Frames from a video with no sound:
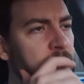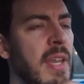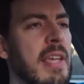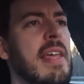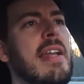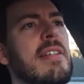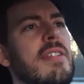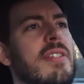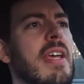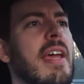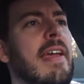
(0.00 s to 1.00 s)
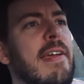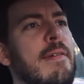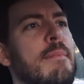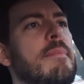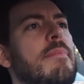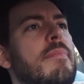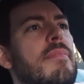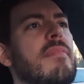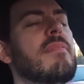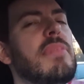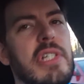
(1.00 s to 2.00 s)
and that is to say,
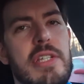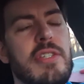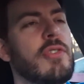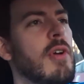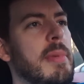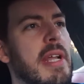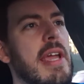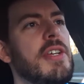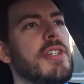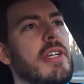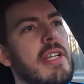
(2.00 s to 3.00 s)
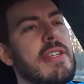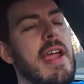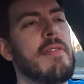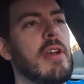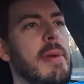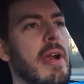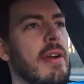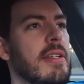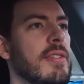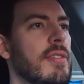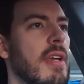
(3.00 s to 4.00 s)
police discrimination against African
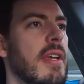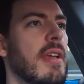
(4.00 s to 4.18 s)
Americans,